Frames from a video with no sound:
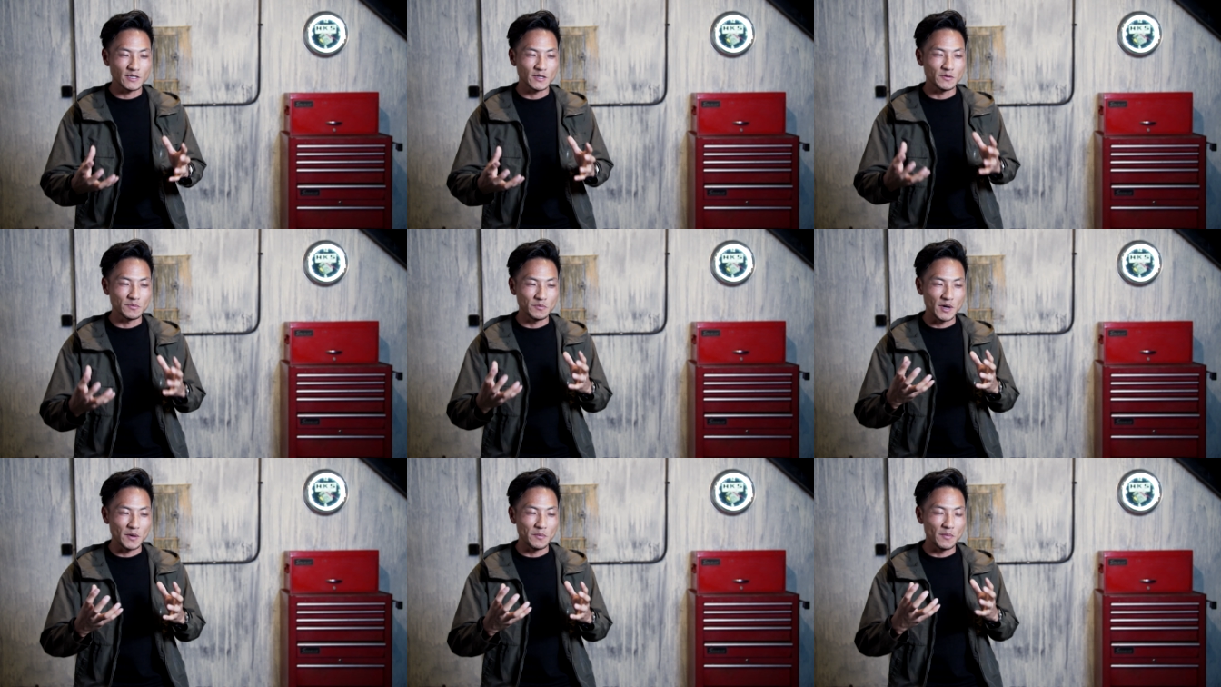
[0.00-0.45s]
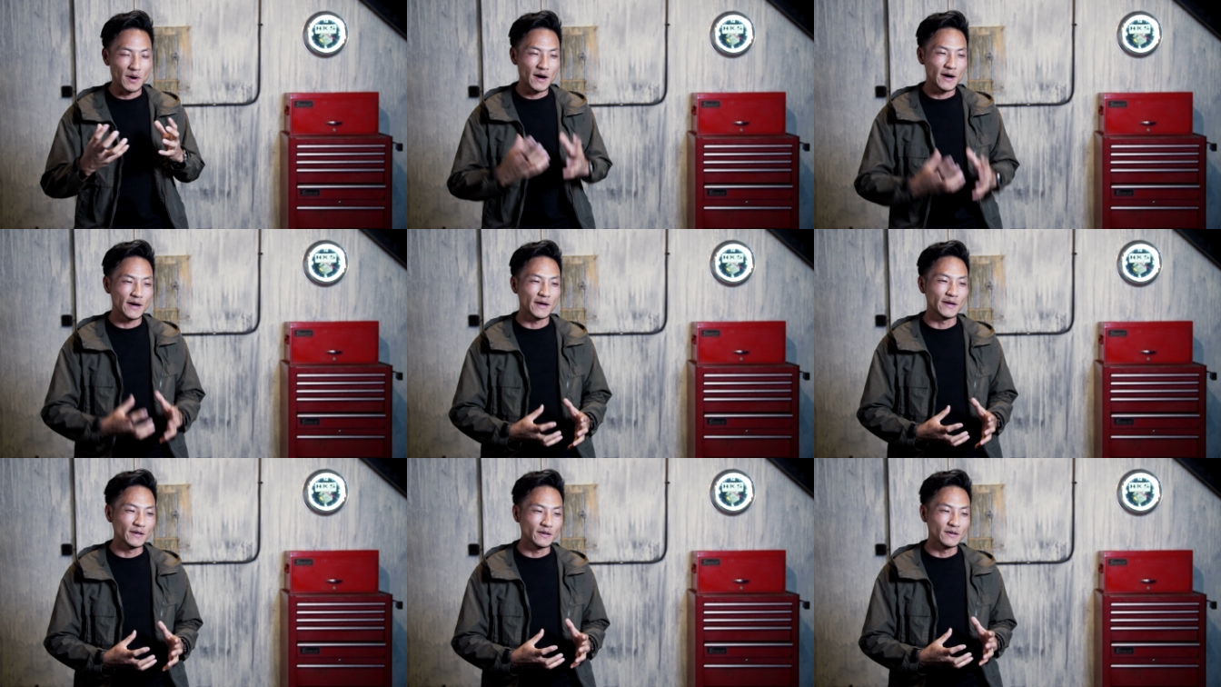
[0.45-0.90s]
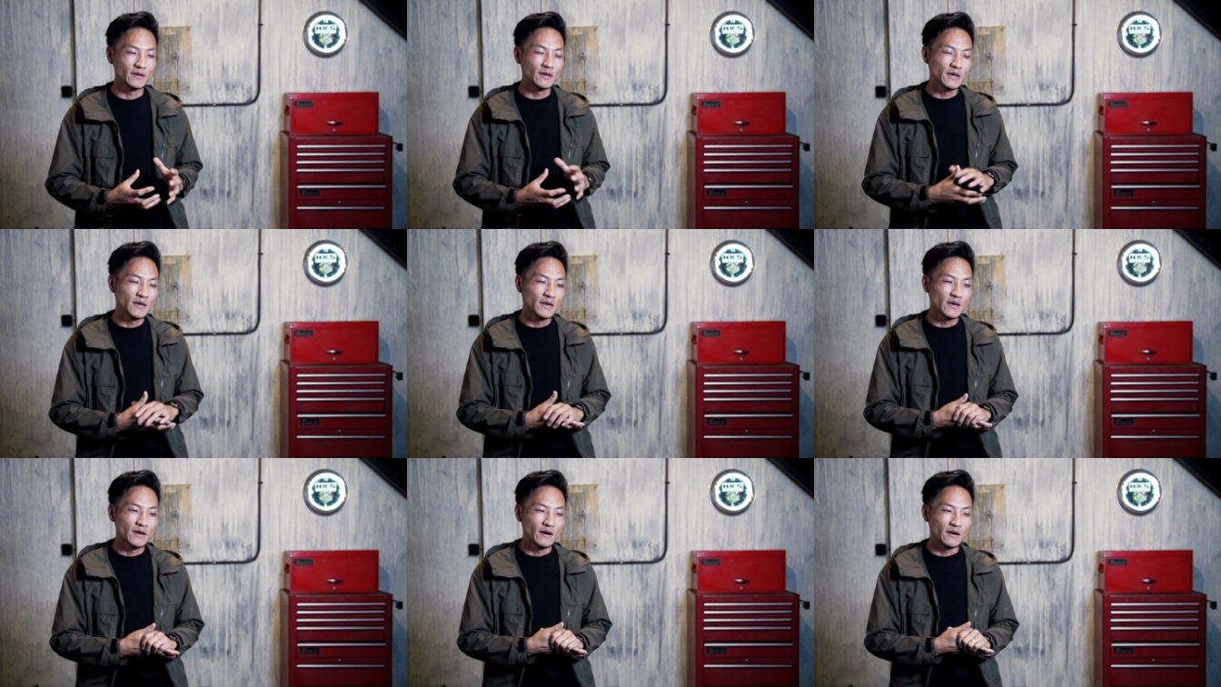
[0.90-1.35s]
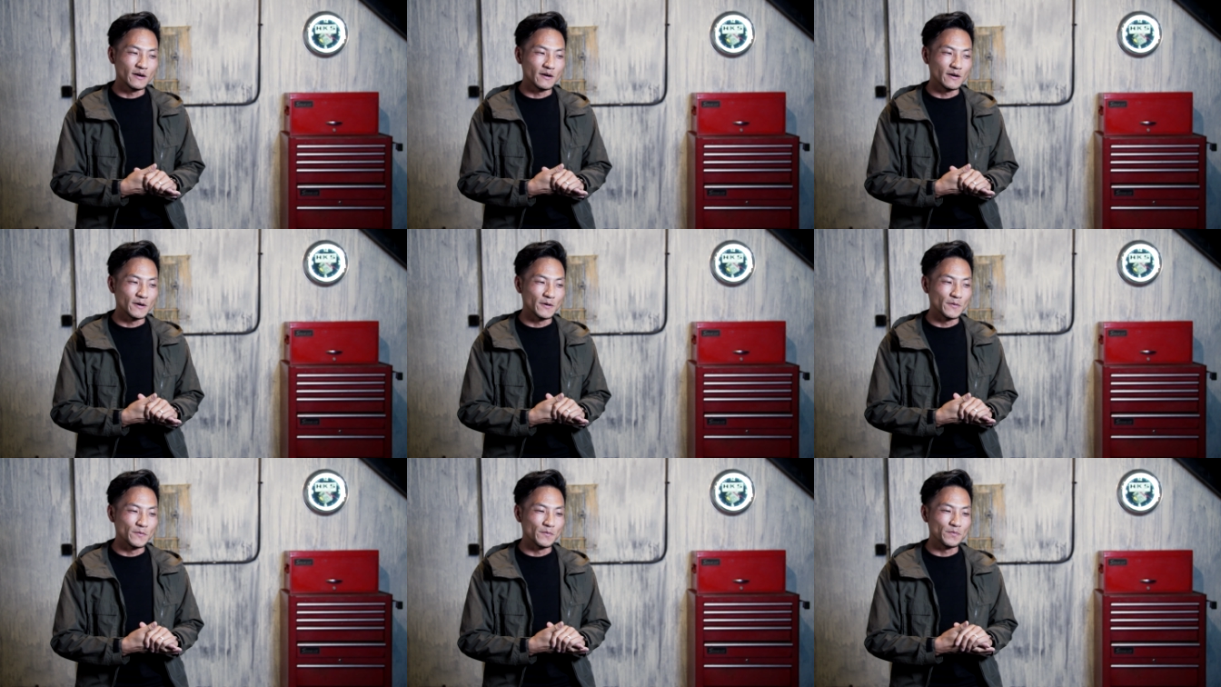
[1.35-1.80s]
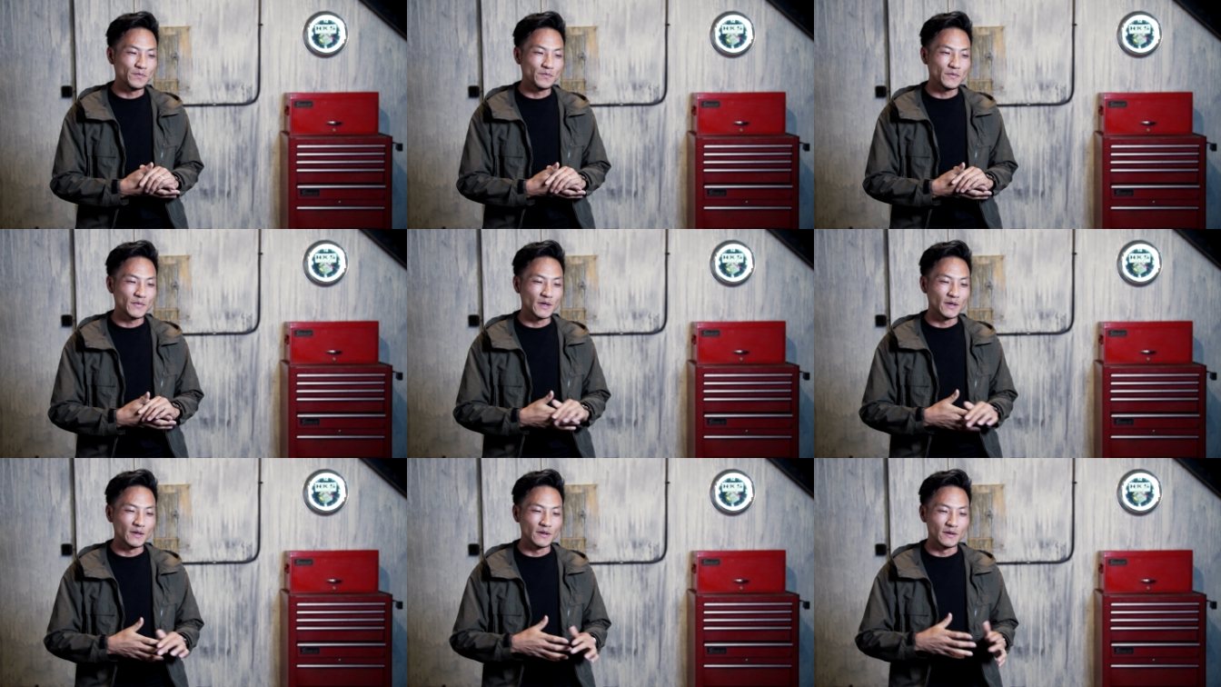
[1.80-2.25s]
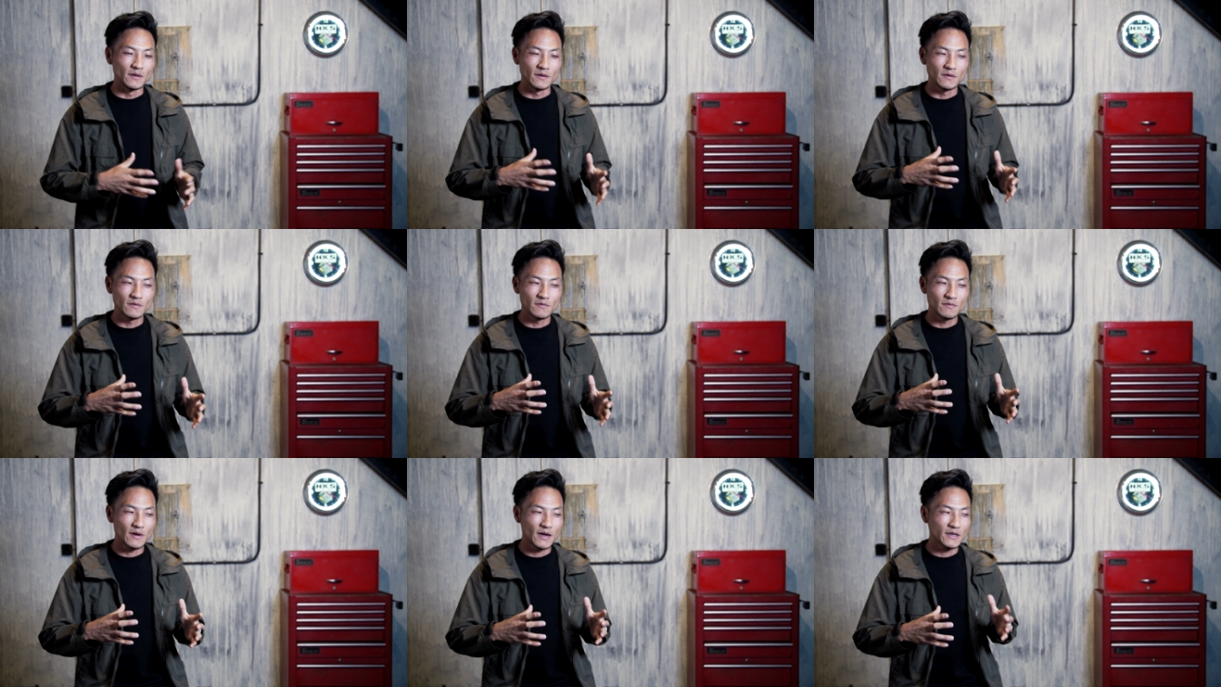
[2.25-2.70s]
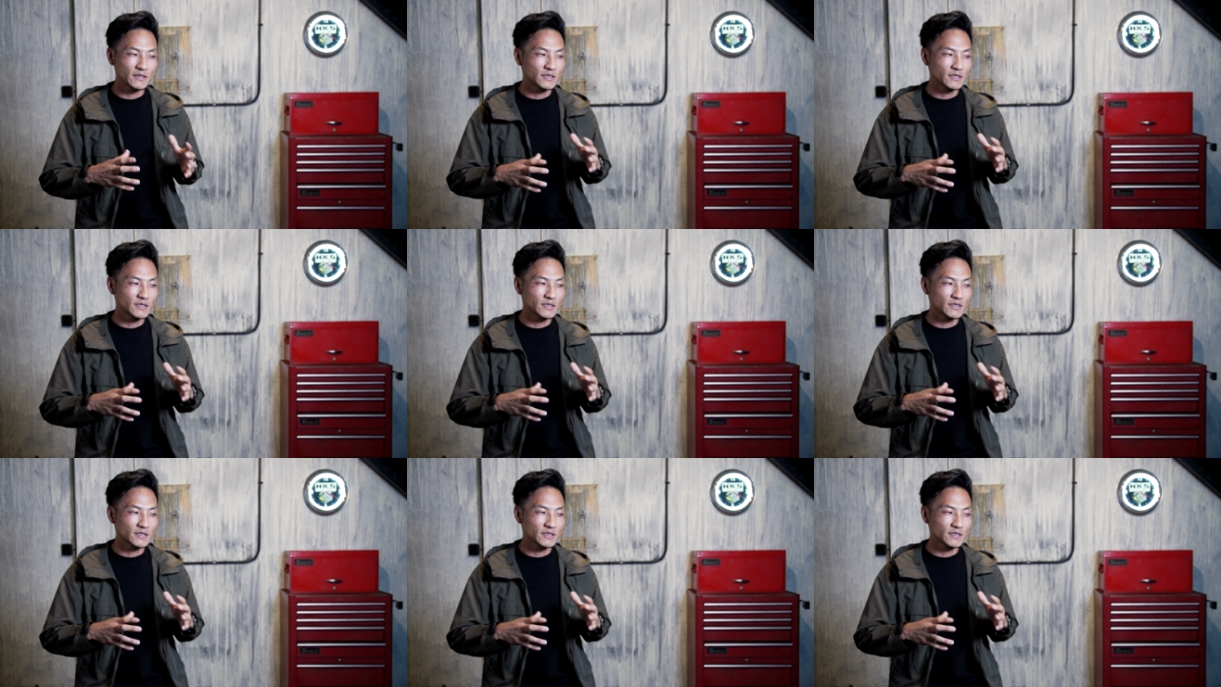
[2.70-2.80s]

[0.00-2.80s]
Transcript: in my mind, and I